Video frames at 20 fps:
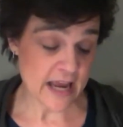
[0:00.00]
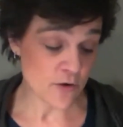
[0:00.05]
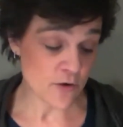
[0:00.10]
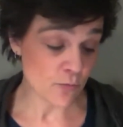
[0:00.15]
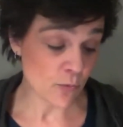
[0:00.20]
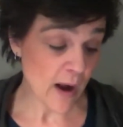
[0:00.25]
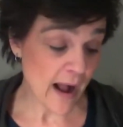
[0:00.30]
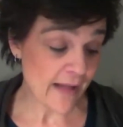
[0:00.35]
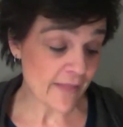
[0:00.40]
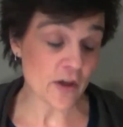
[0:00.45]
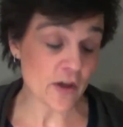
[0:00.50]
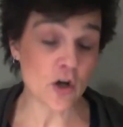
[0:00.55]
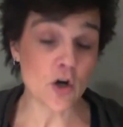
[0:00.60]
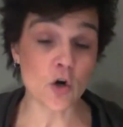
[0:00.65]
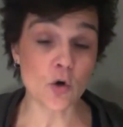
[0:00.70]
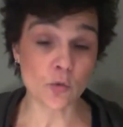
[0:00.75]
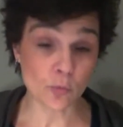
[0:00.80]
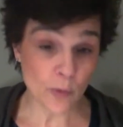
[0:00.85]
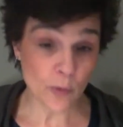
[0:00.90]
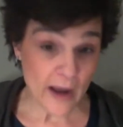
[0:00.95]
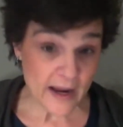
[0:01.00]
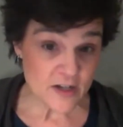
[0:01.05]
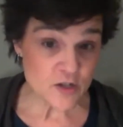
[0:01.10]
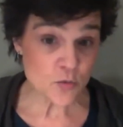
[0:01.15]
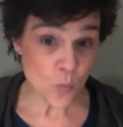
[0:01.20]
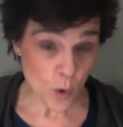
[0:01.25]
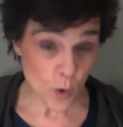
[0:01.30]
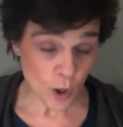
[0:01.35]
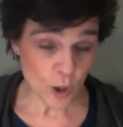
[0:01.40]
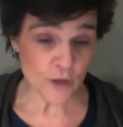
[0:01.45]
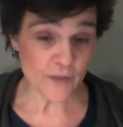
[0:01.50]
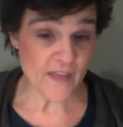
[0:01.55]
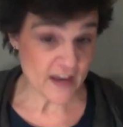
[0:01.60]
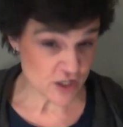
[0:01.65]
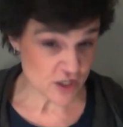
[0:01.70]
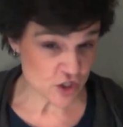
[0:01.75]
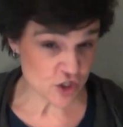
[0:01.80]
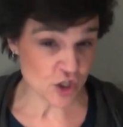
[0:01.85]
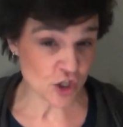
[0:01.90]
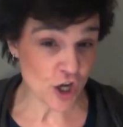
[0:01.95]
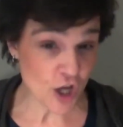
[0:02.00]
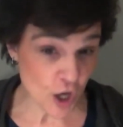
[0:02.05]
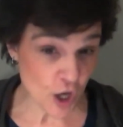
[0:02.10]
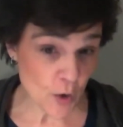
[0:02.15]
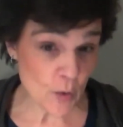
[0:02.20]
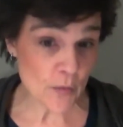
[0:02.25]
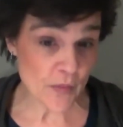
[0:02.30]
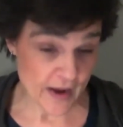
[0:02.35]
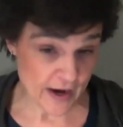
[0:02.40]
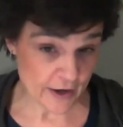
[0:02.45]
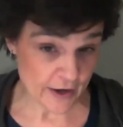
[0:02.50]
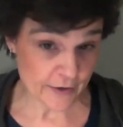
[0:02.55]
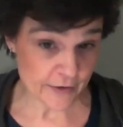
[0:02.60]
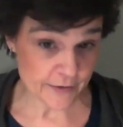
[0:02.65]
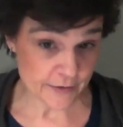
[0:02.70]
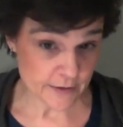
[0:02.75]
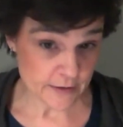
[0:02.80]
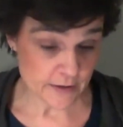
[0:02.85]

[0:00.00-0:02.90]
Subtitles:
and write the correct word that should go there.